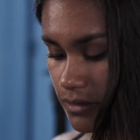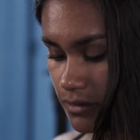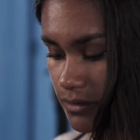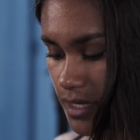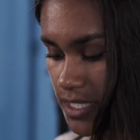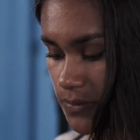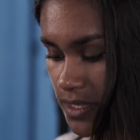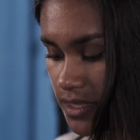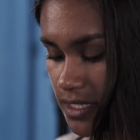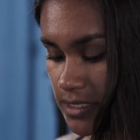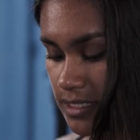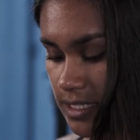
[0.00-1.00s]
That's when
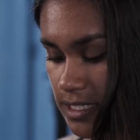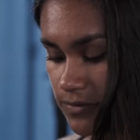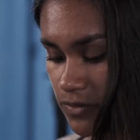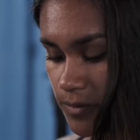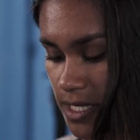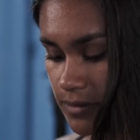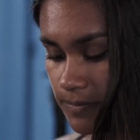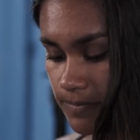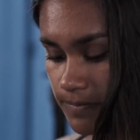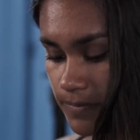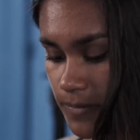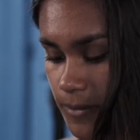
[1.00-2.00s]
things clicked for me.
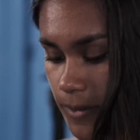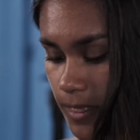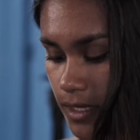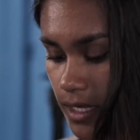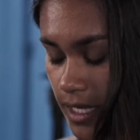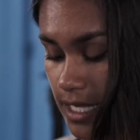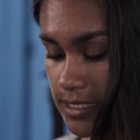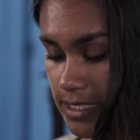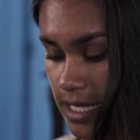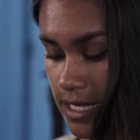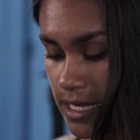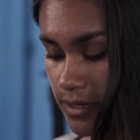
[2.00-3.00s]
I had to
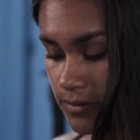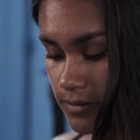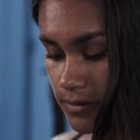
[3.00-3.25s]
get out.